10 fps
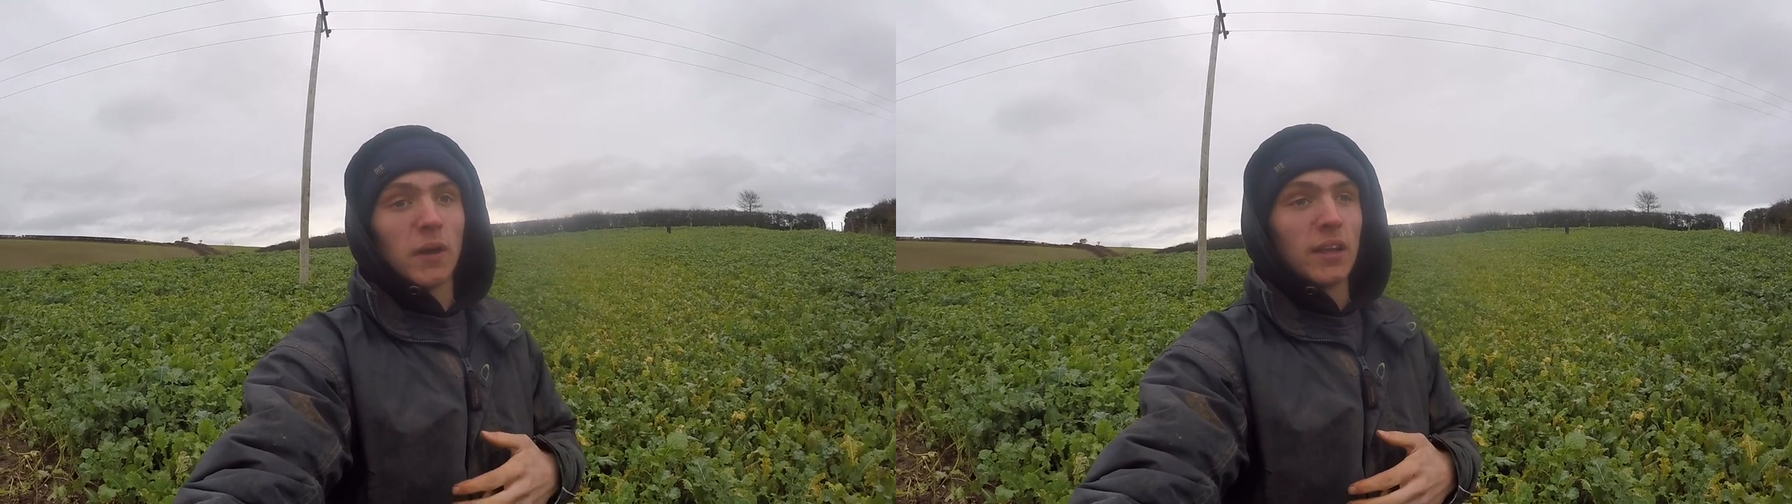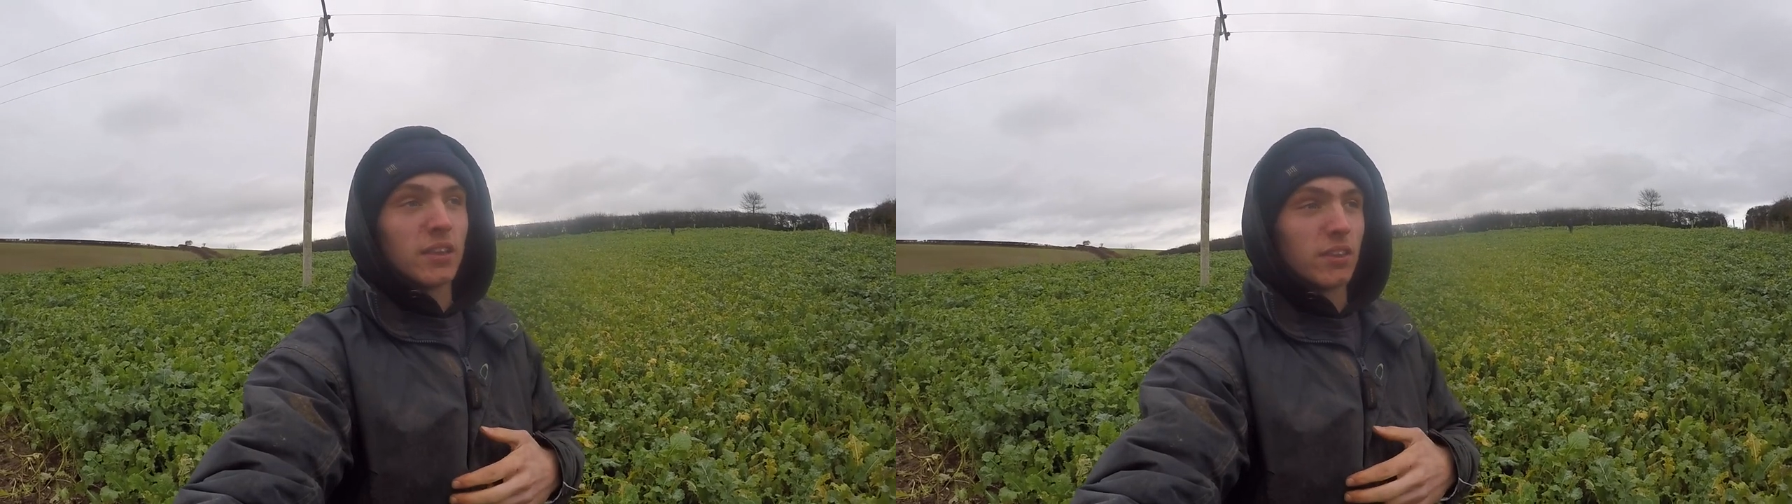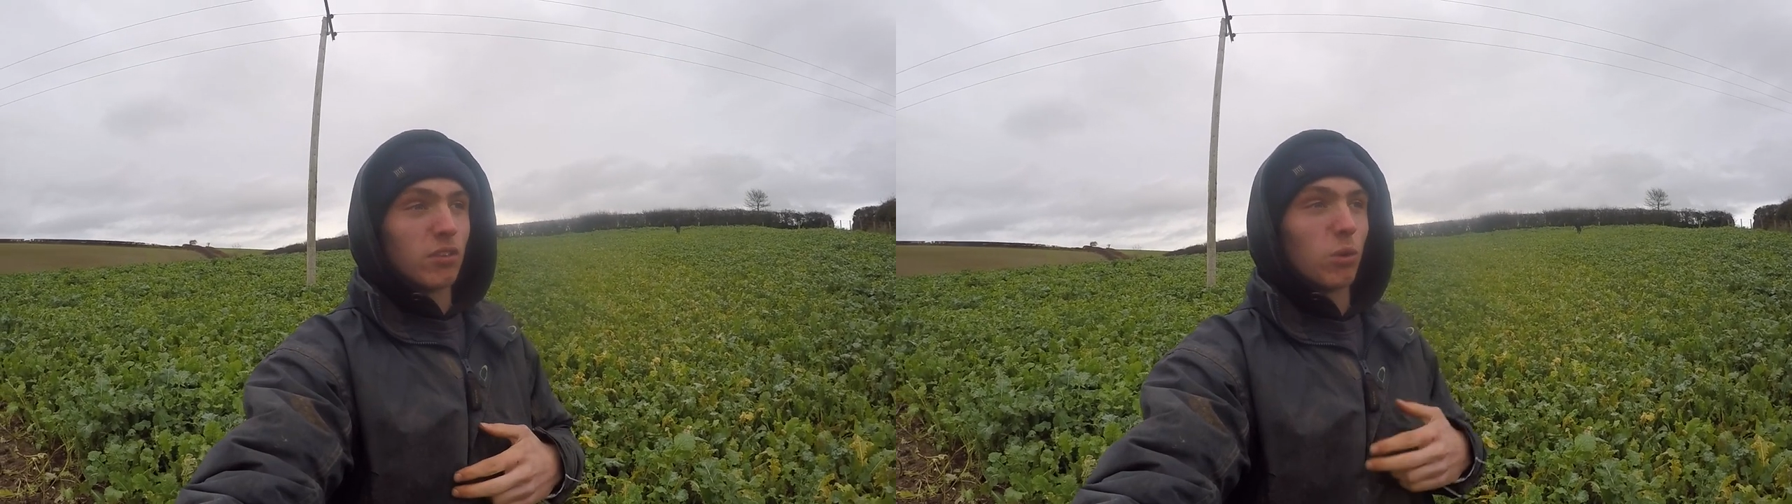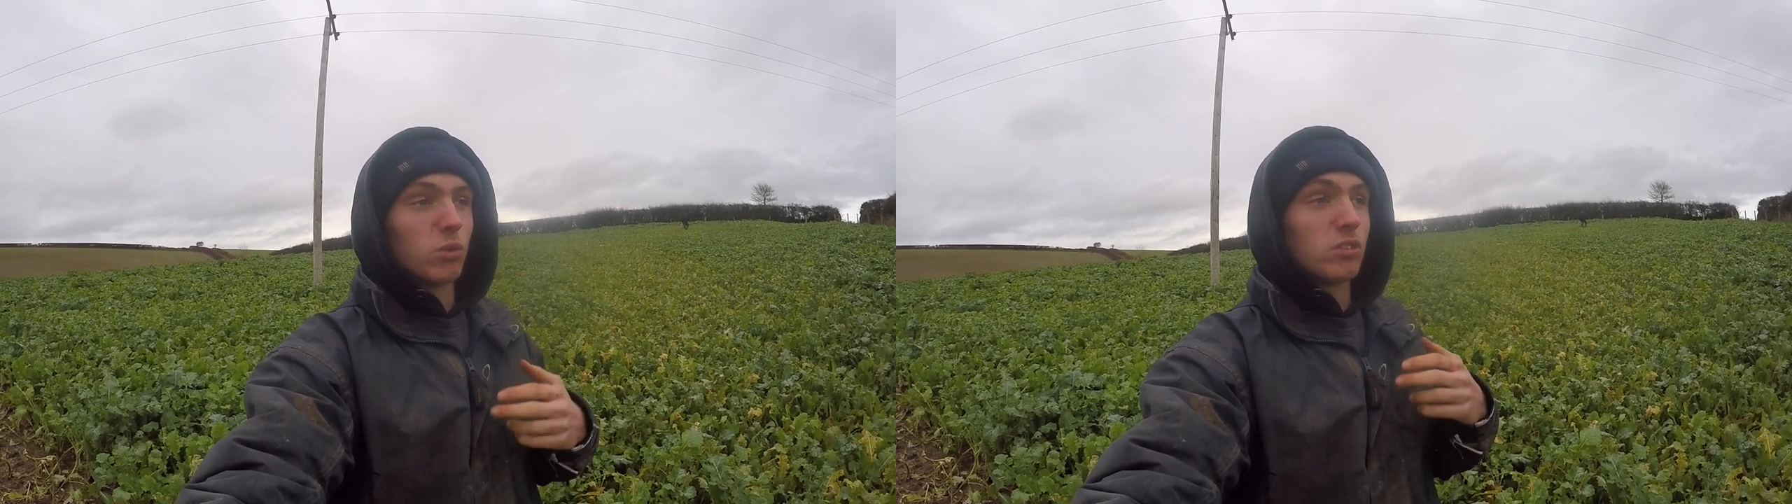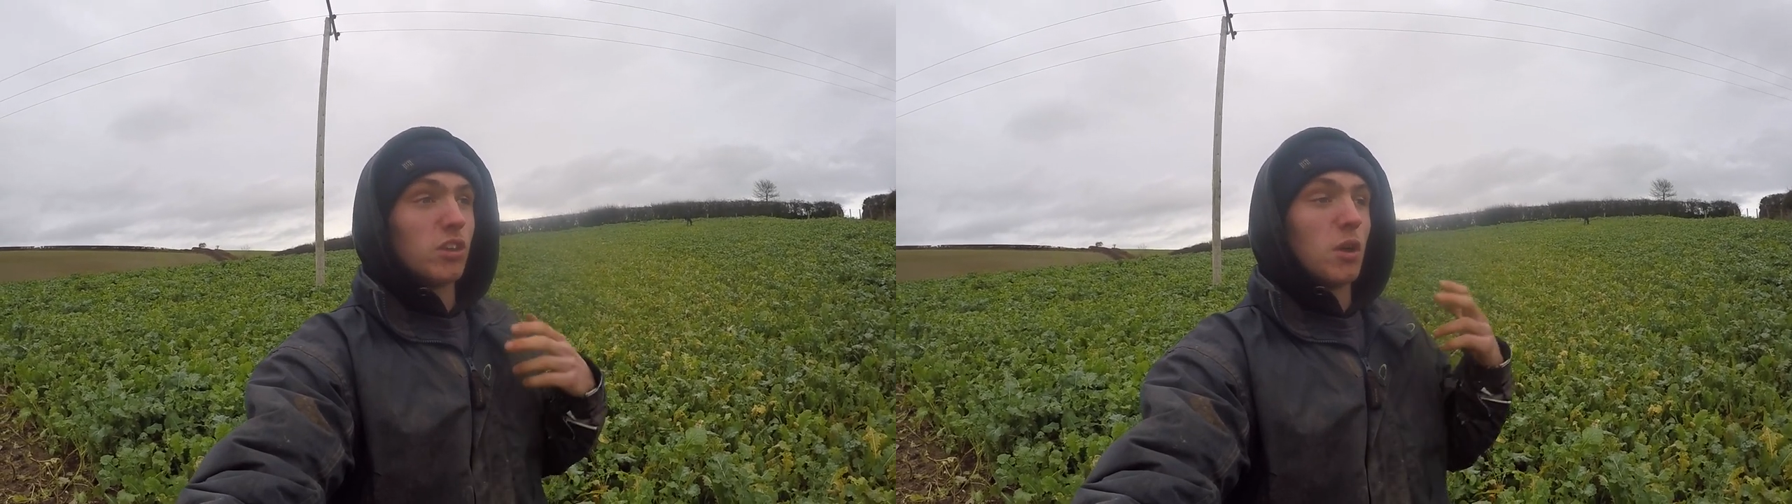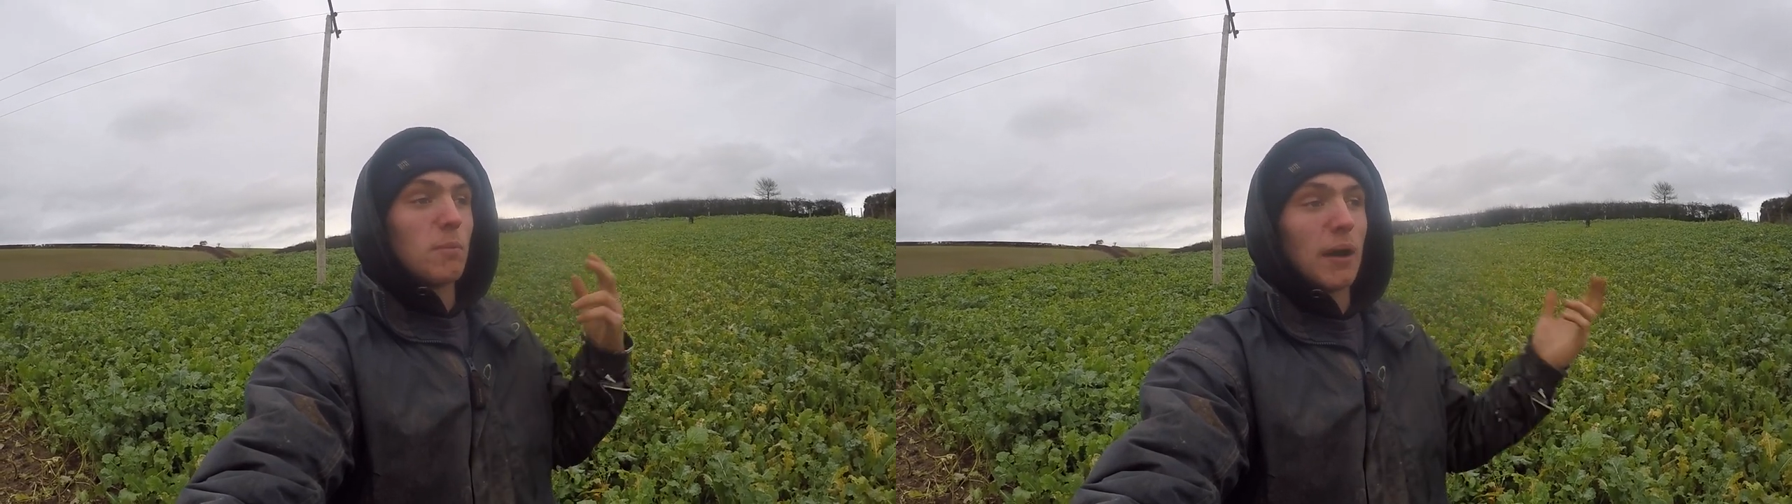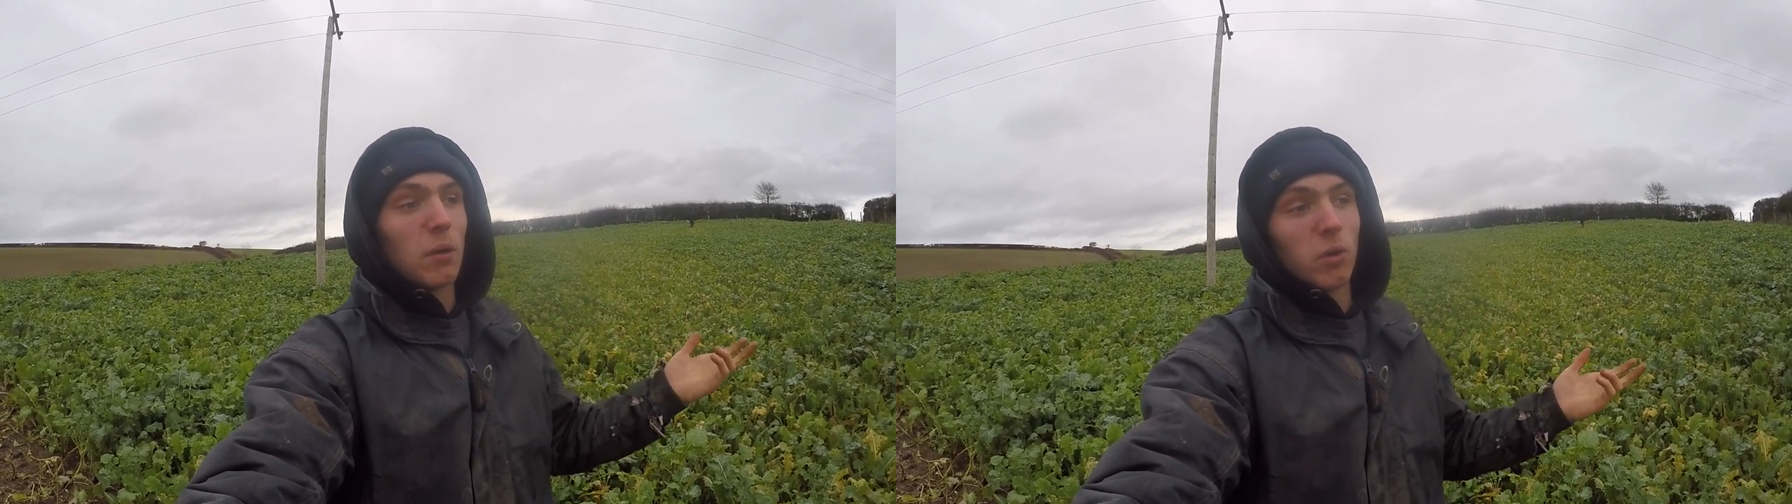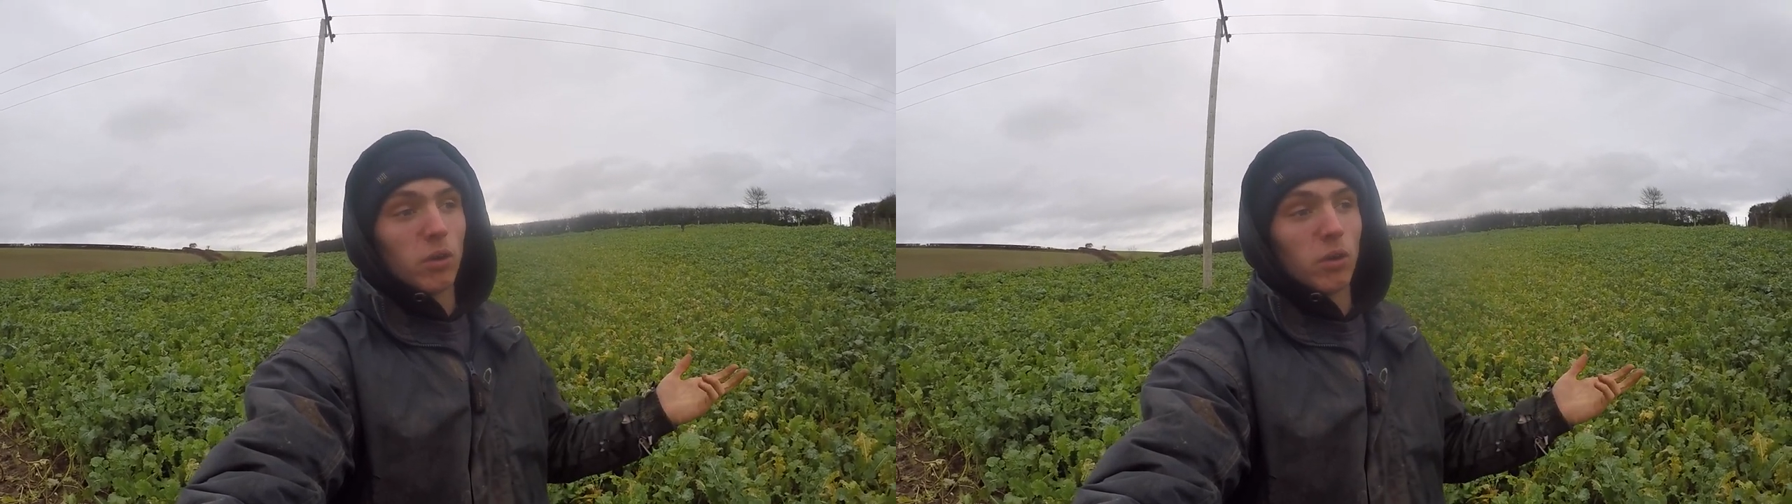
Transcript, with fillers: and talk to you about,